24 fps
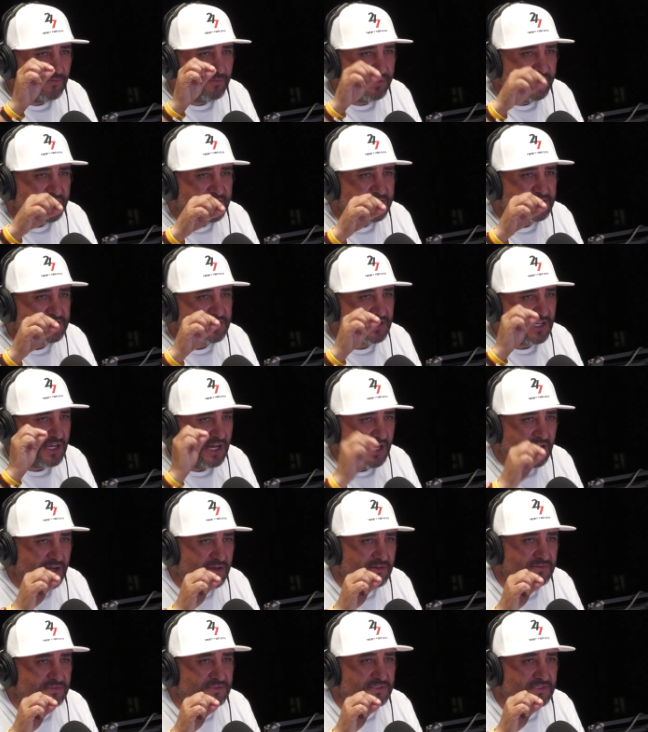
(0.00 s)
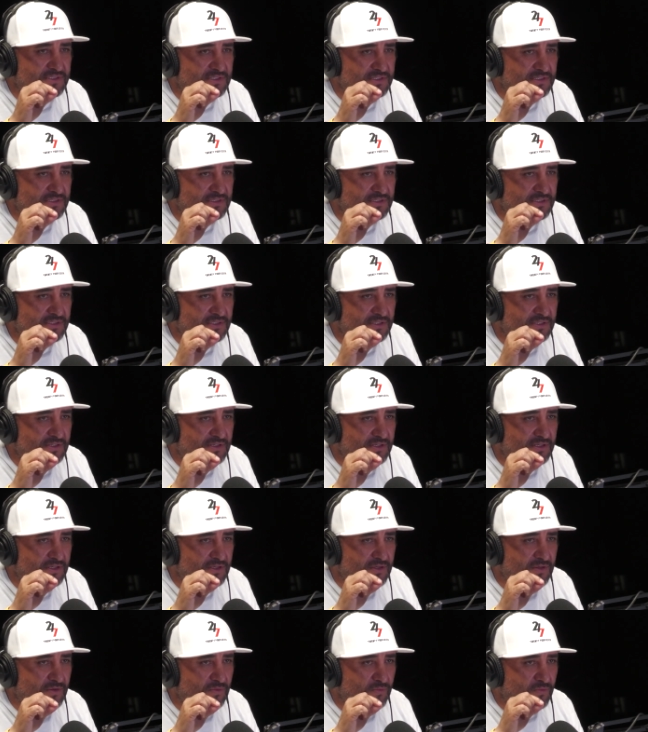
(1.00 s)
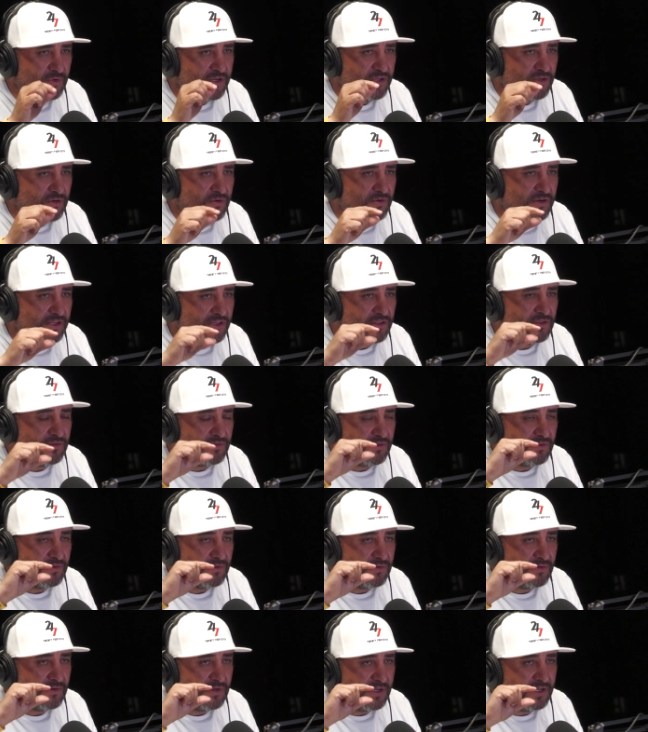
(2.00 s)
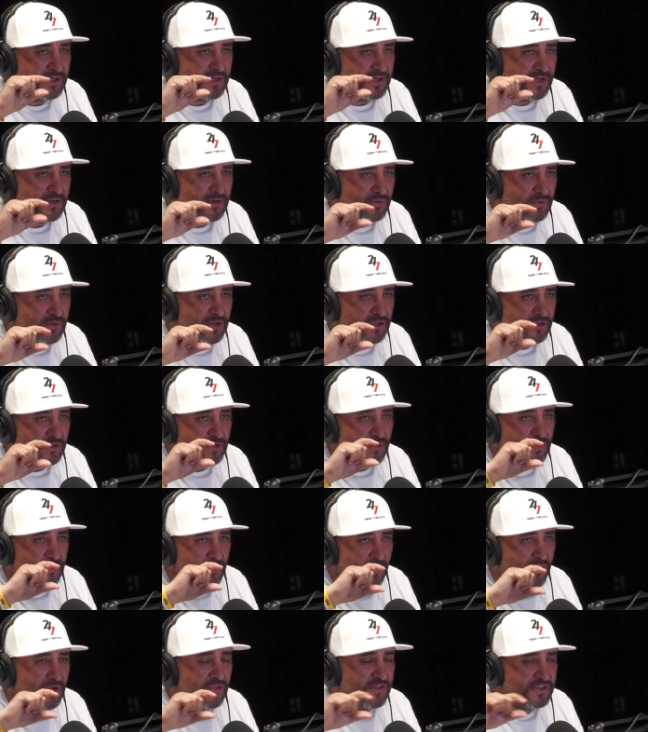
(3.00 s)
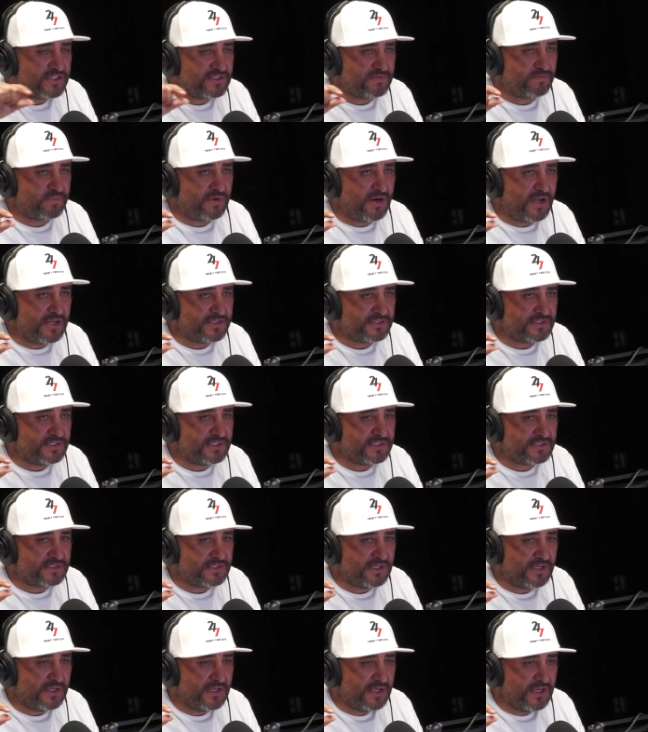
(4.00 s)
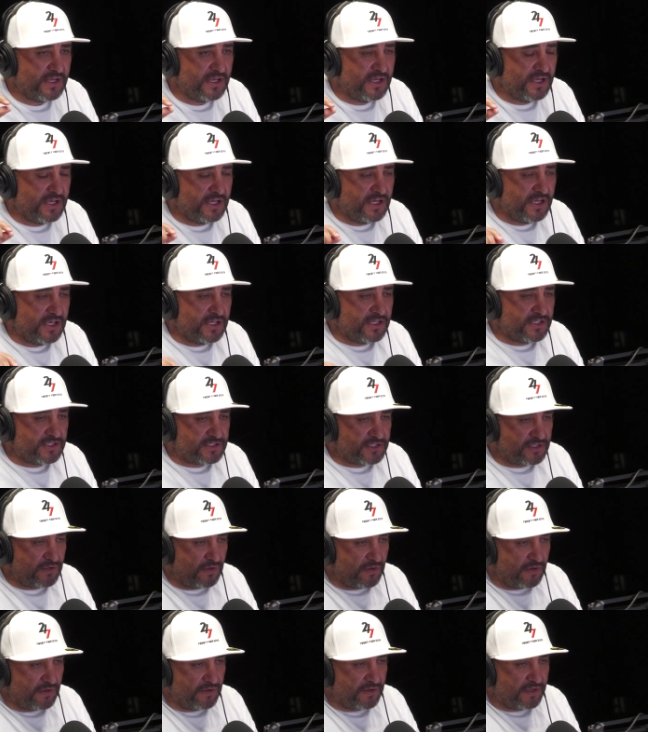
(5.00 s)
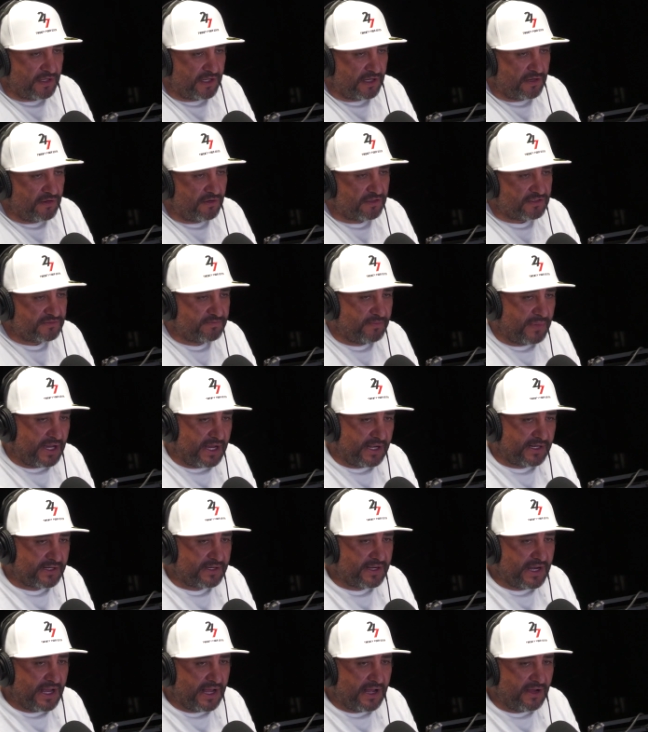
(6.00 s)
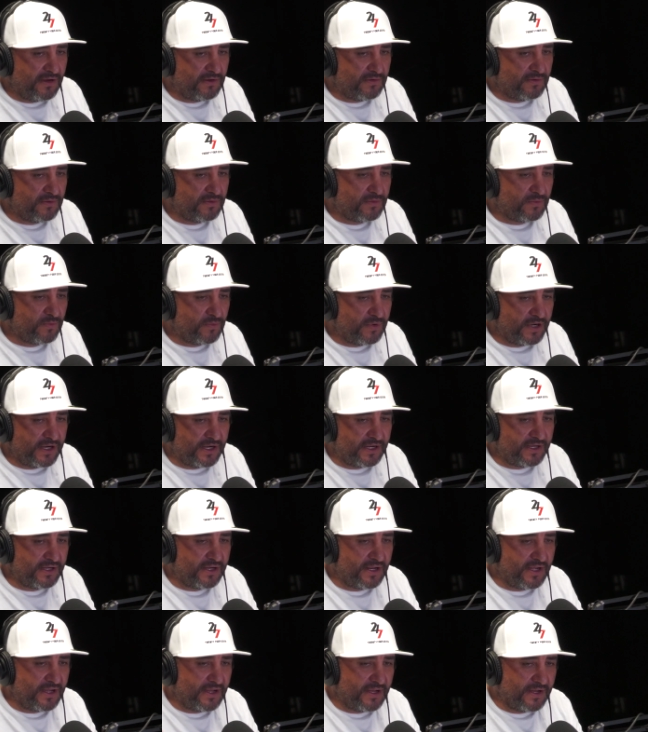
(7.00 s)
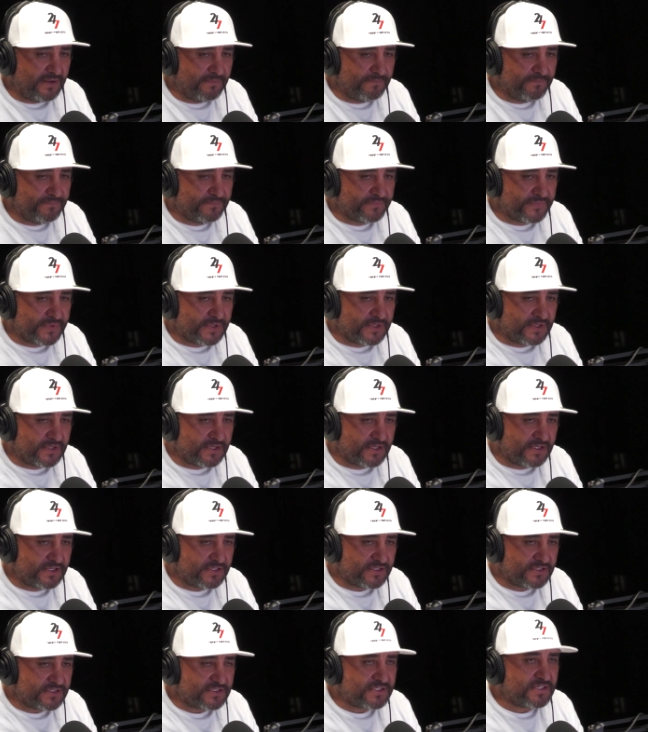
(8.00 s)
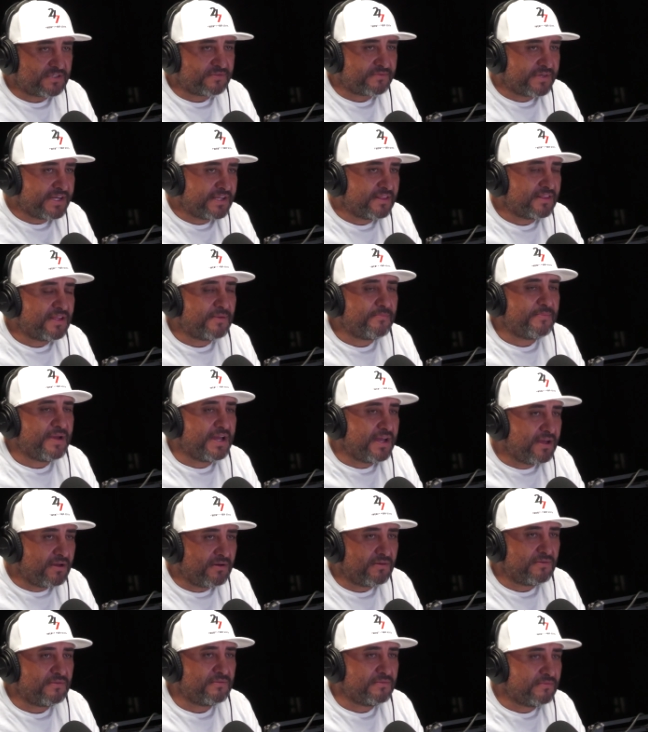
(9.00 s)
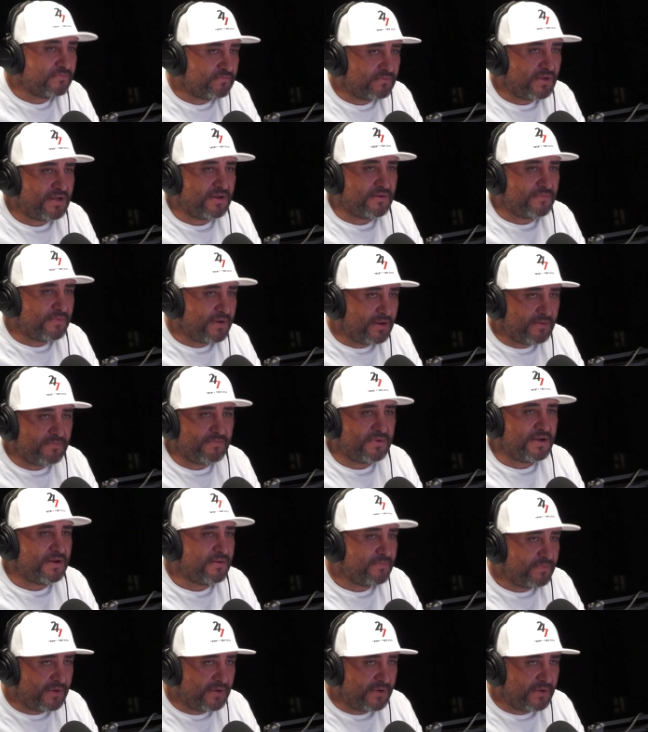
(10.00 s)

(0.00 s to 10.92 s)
piece counts when you through all this process. Mm-hmm. So it goes back now when she rang the bell. Mm-hmm.